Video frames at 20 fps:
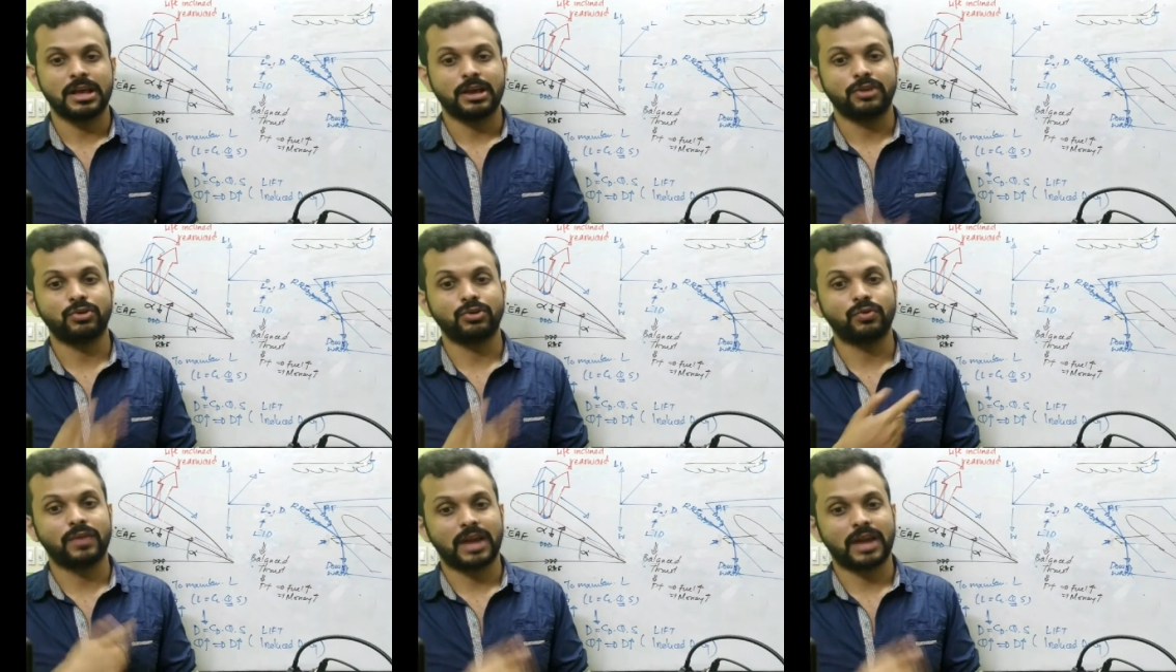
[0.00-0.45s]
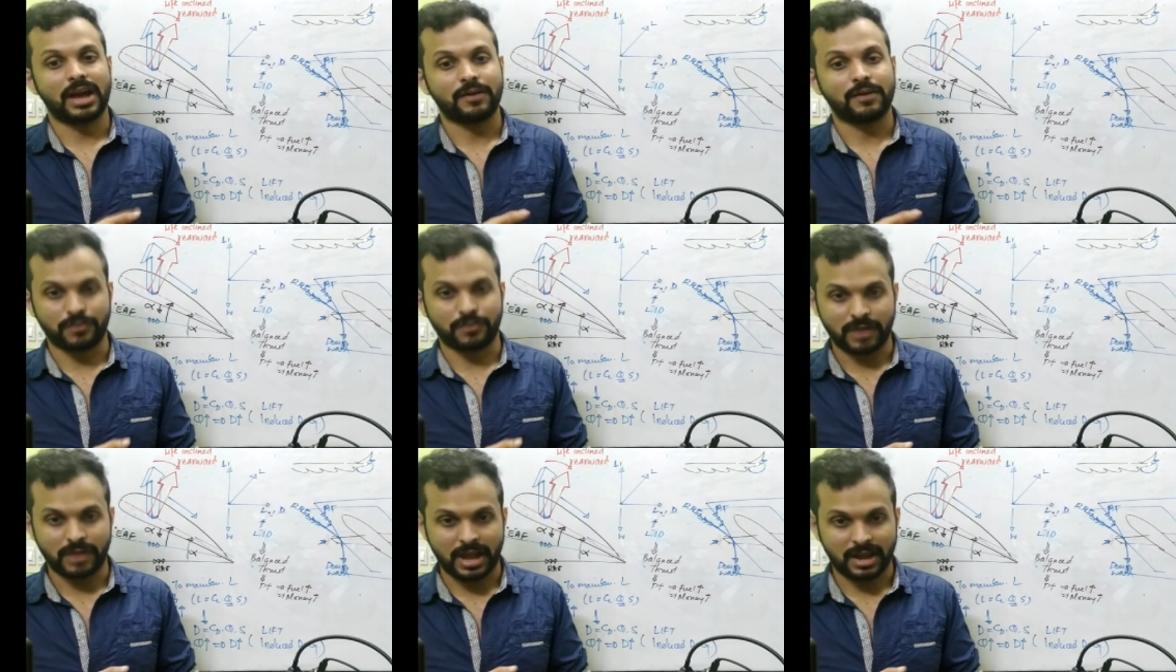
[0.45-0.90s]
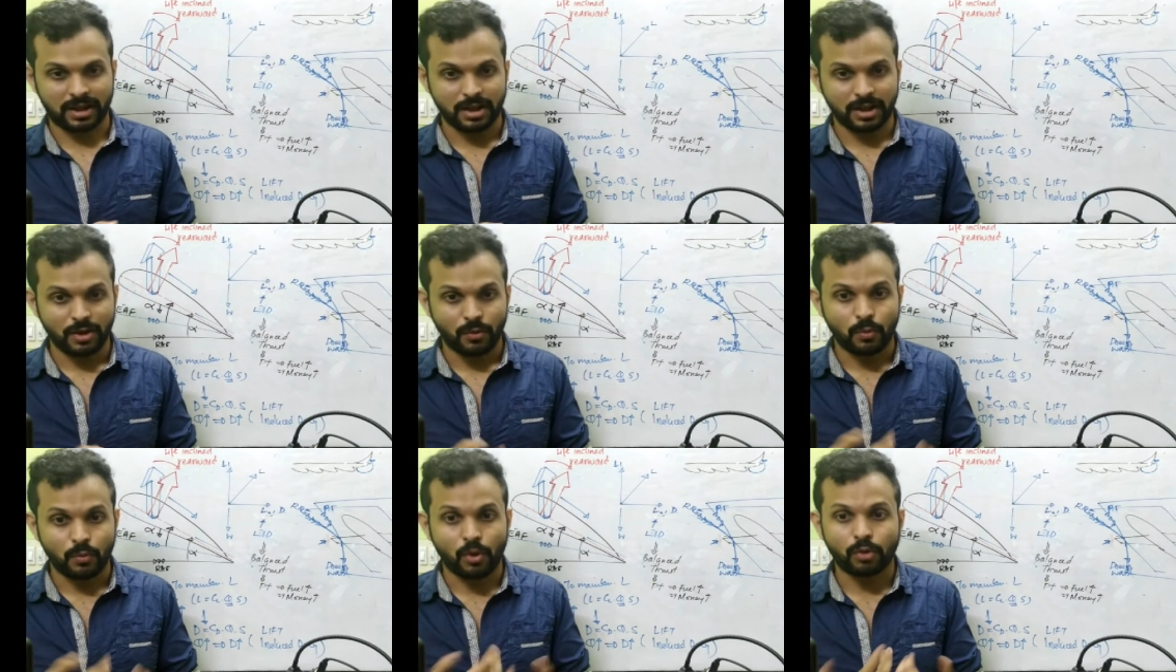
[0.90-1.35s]
you will have drag.
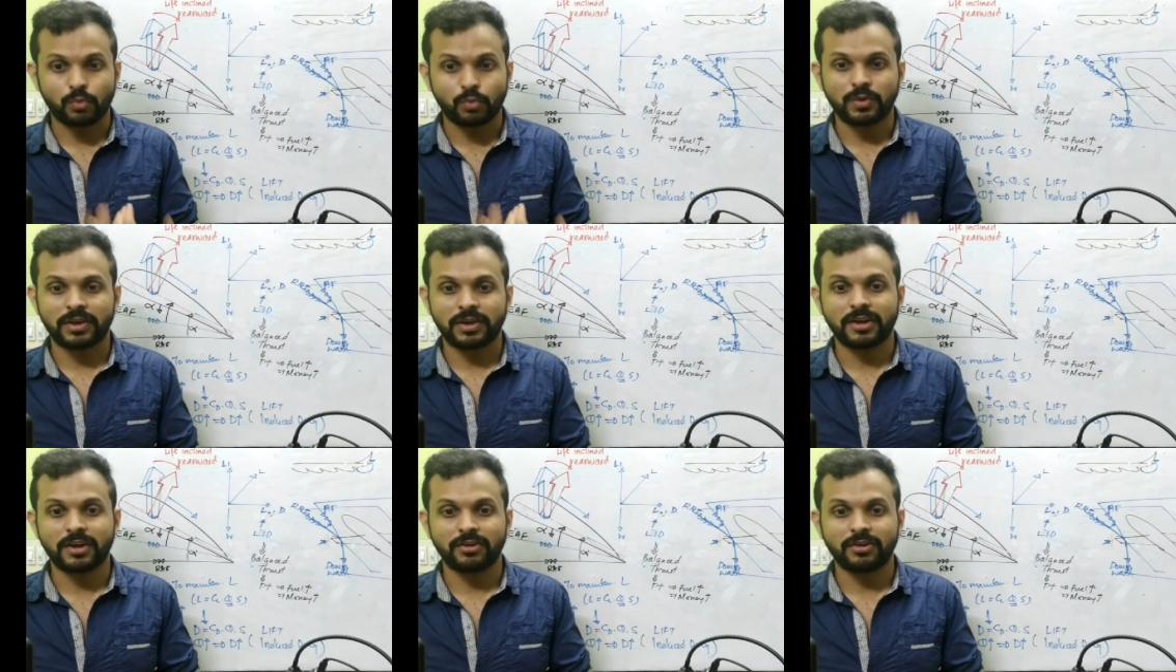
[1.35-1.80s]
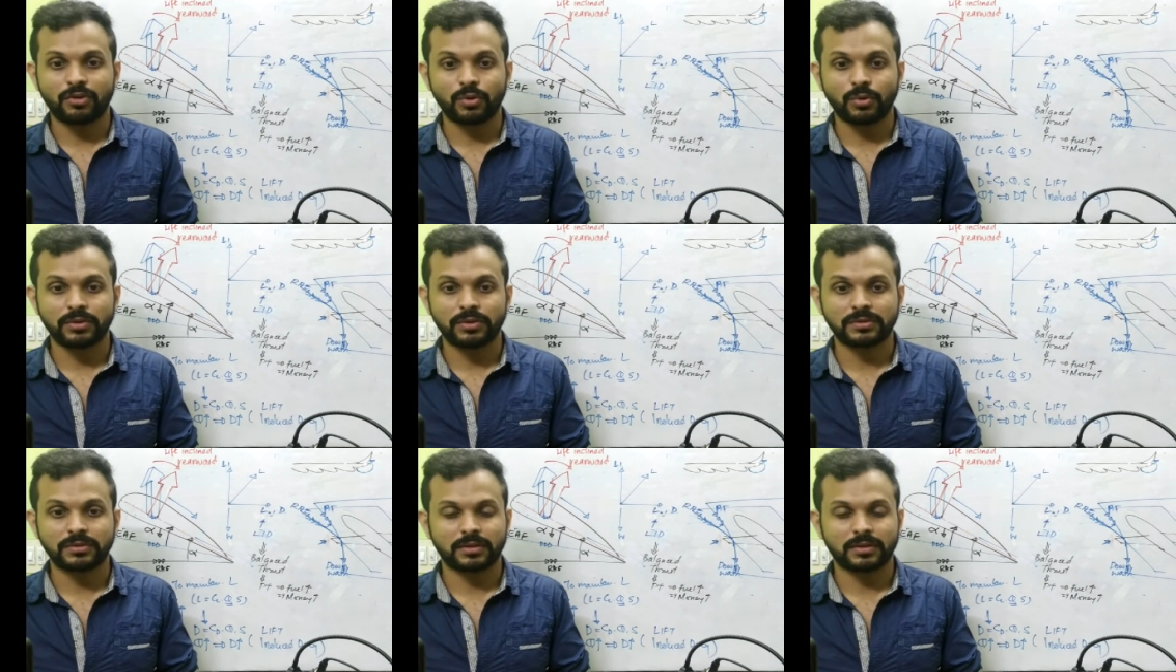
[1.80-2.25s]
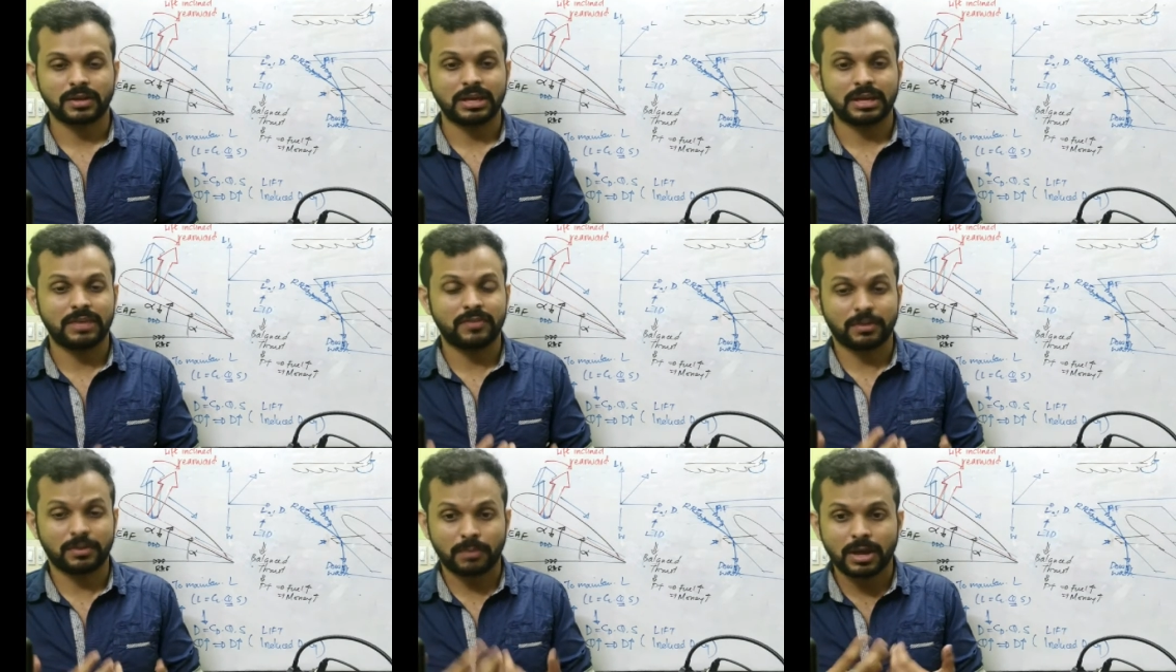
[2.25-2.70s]
What we can do is,
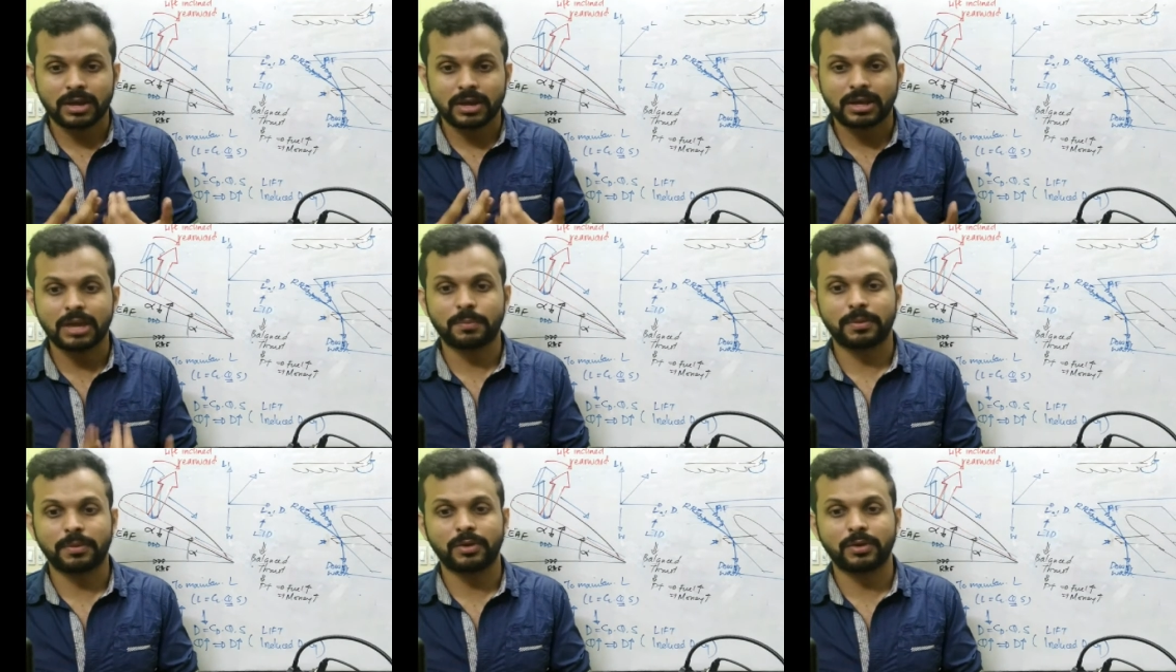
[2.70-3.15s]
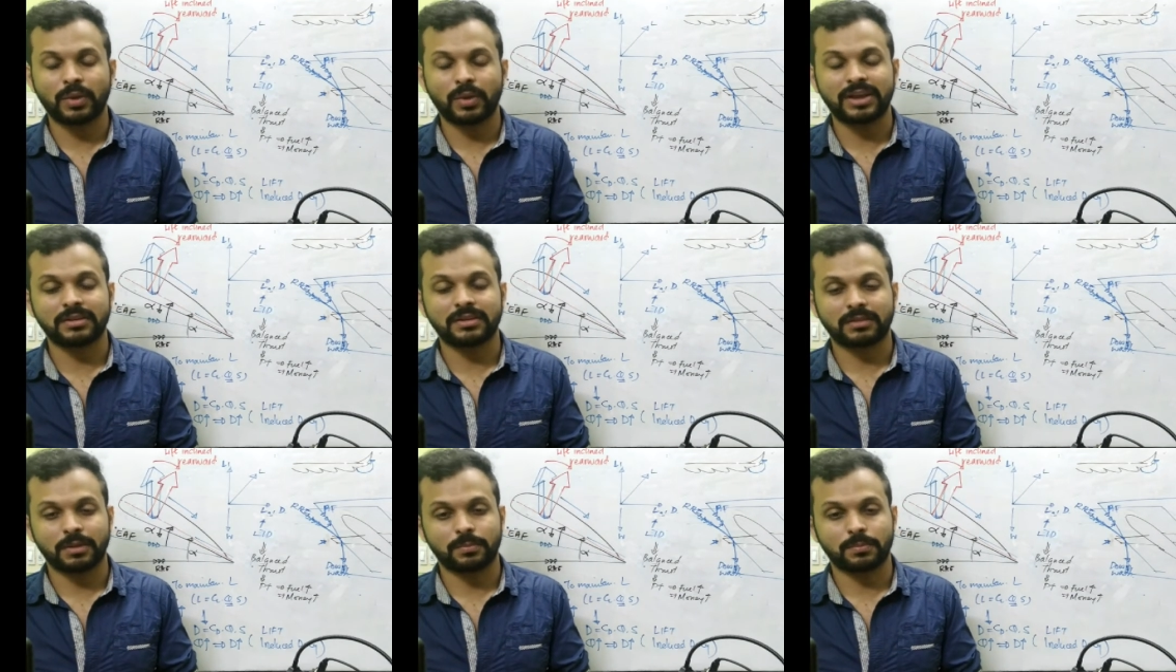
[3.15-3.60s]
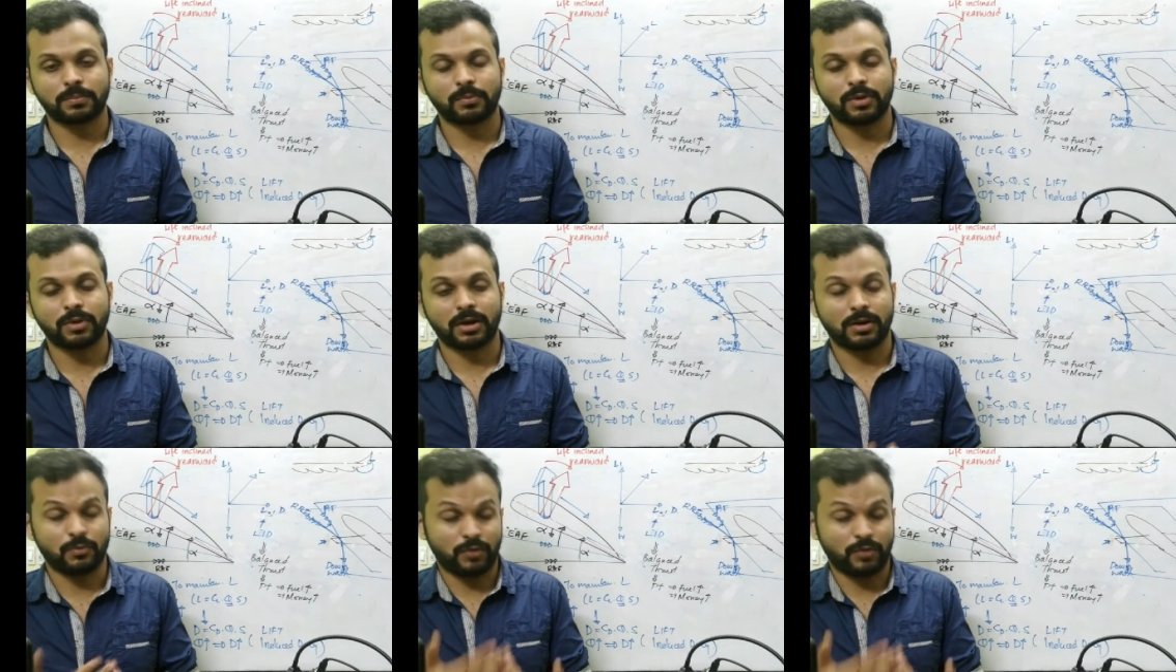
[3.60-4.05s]
even by keeping
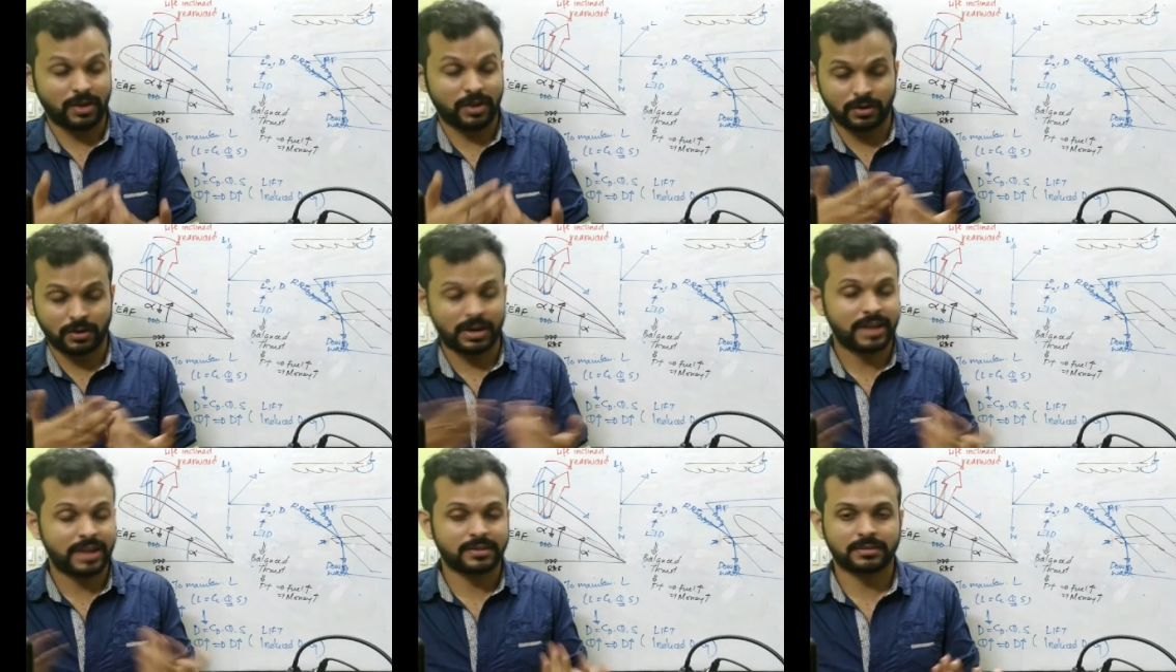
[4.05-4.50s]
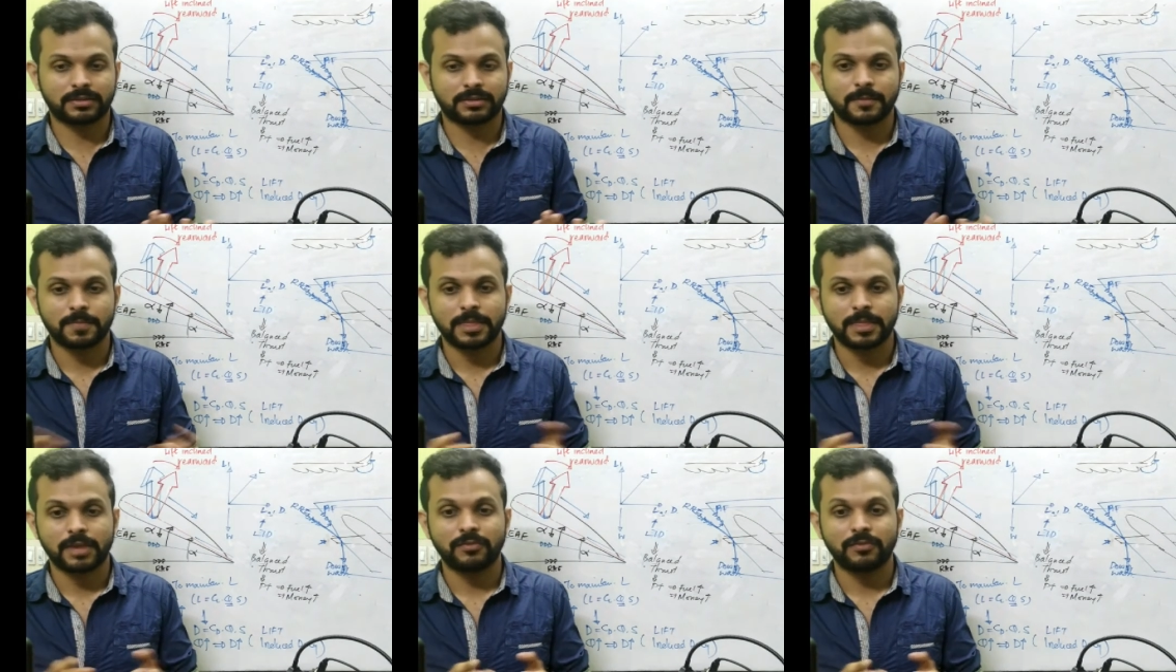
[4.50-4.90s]
winglets,